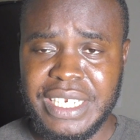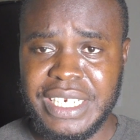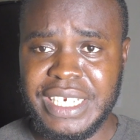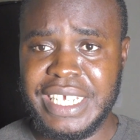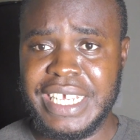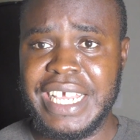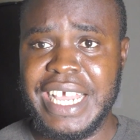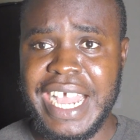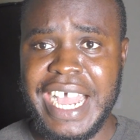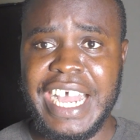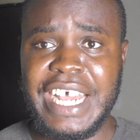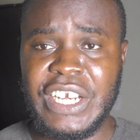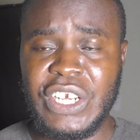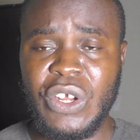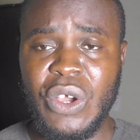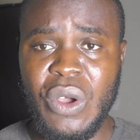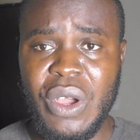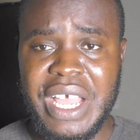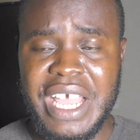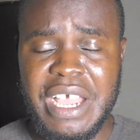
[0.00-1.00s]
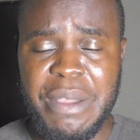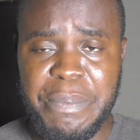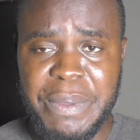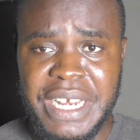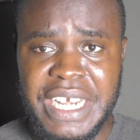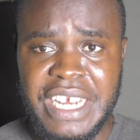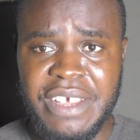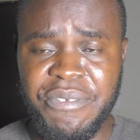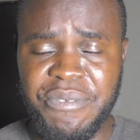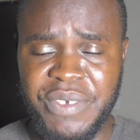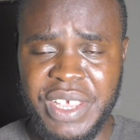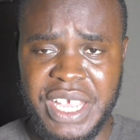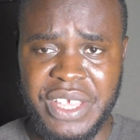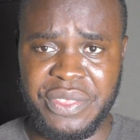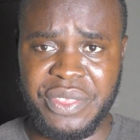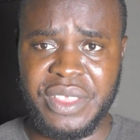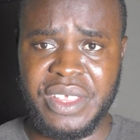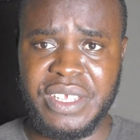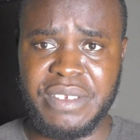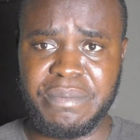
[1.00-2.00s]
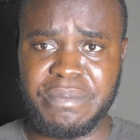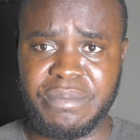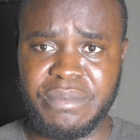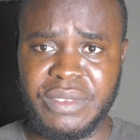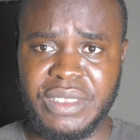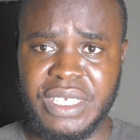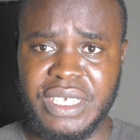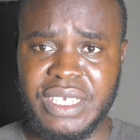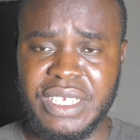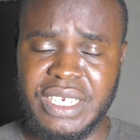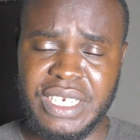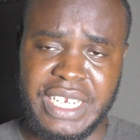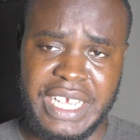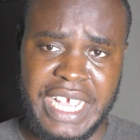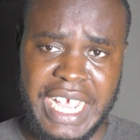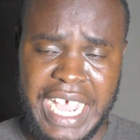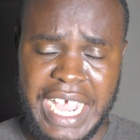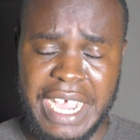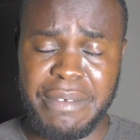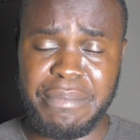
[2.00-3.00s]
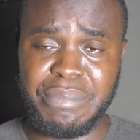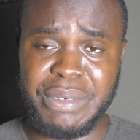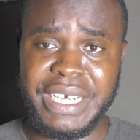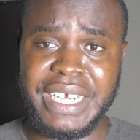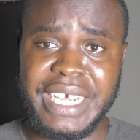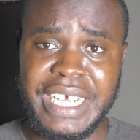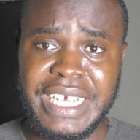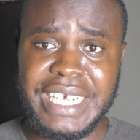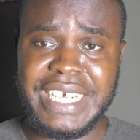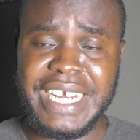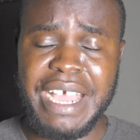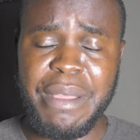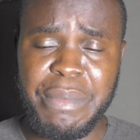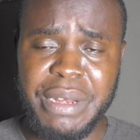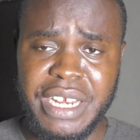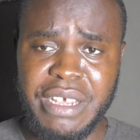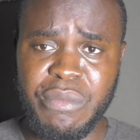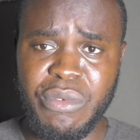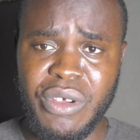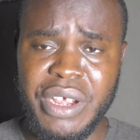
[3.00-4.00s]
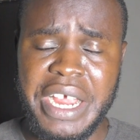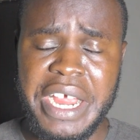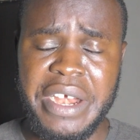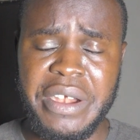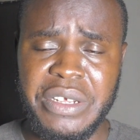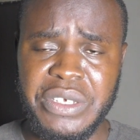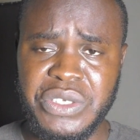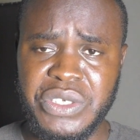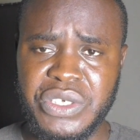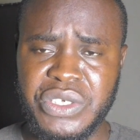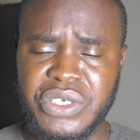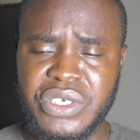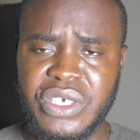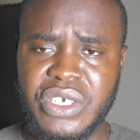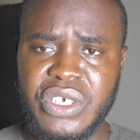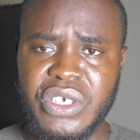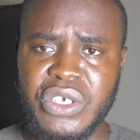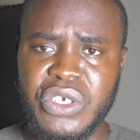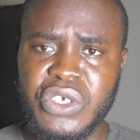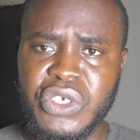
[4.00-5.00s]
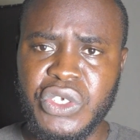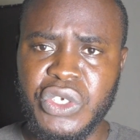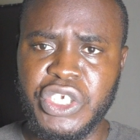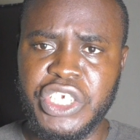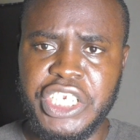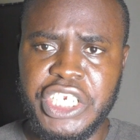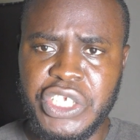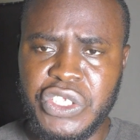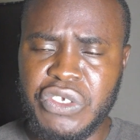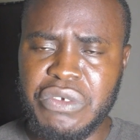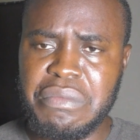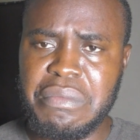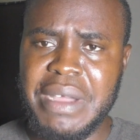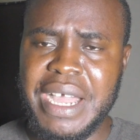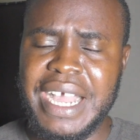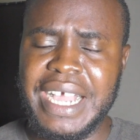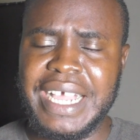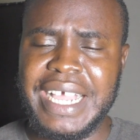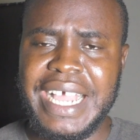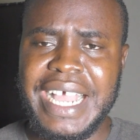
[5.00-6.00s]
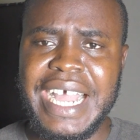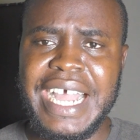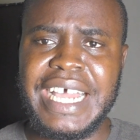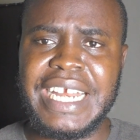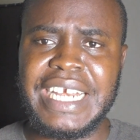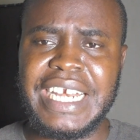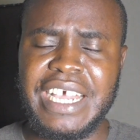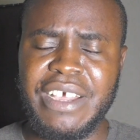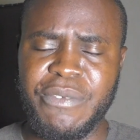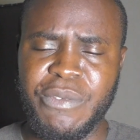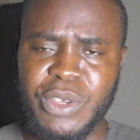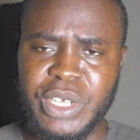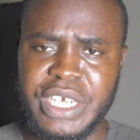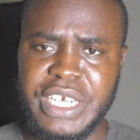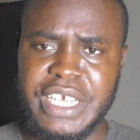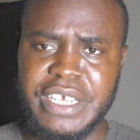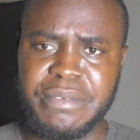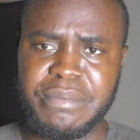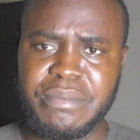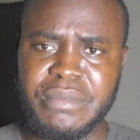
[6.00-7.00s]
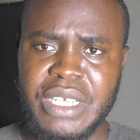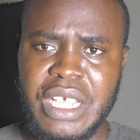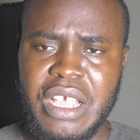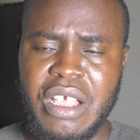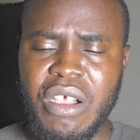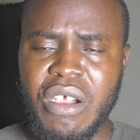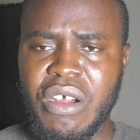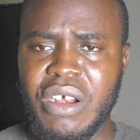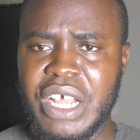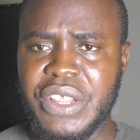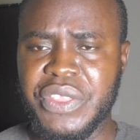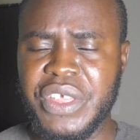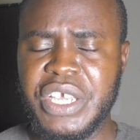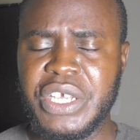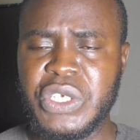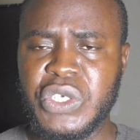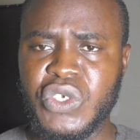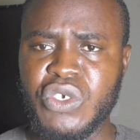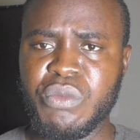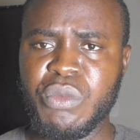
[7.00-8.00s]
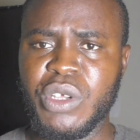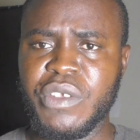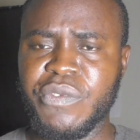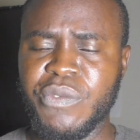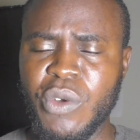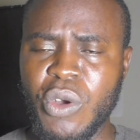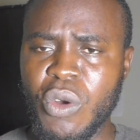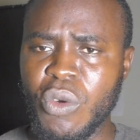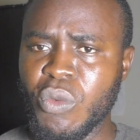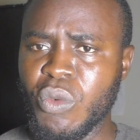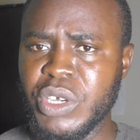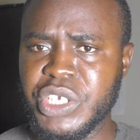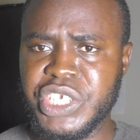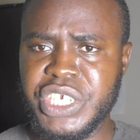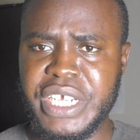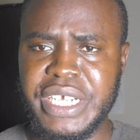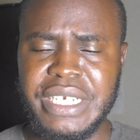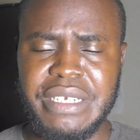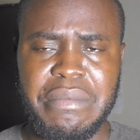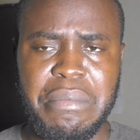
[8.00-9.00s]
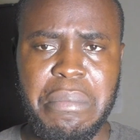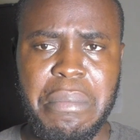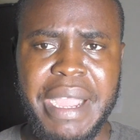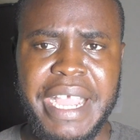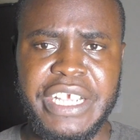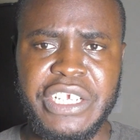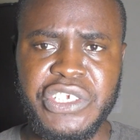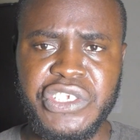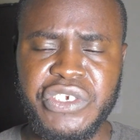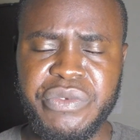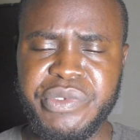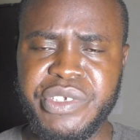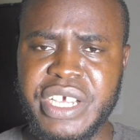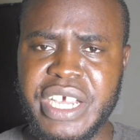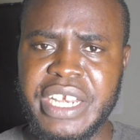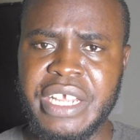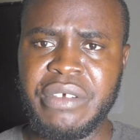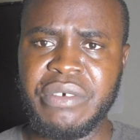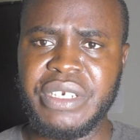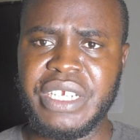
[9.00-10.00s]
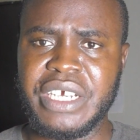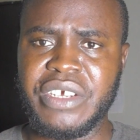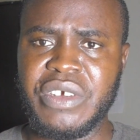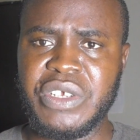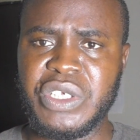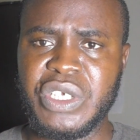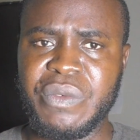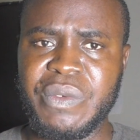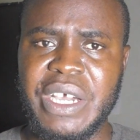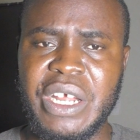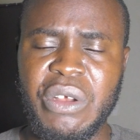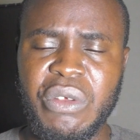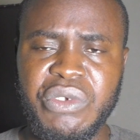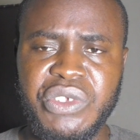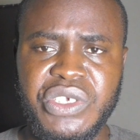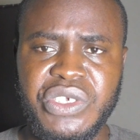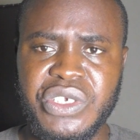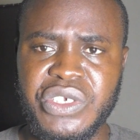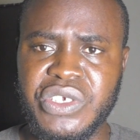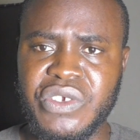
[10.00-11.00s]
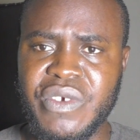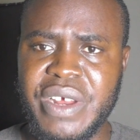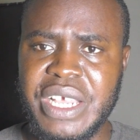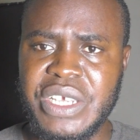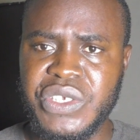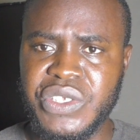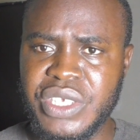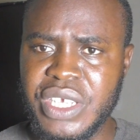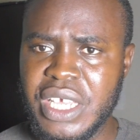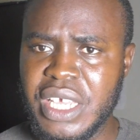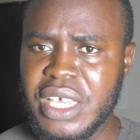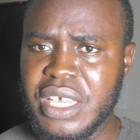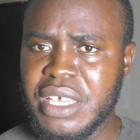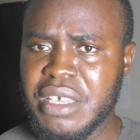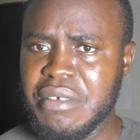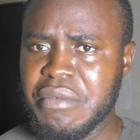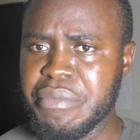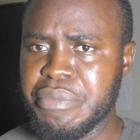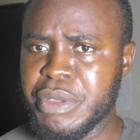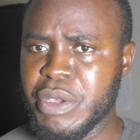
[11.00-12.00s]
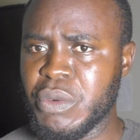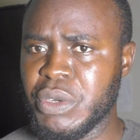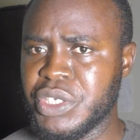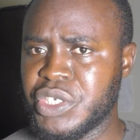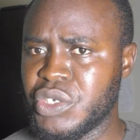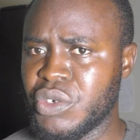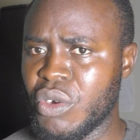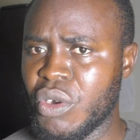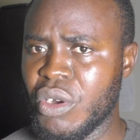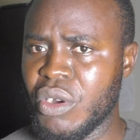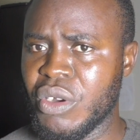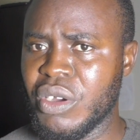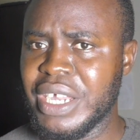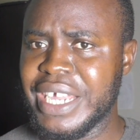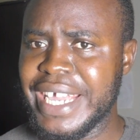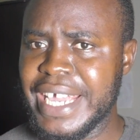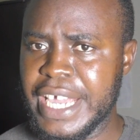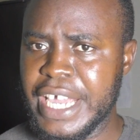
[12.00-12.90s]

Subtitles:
They are not helping the faith. They are bringing damnable heresies. So you need to mark and avoid them. All right, thank you so much for watching my YouTube channel, The Grace of Our Lord Jesus Christ. Be with you all.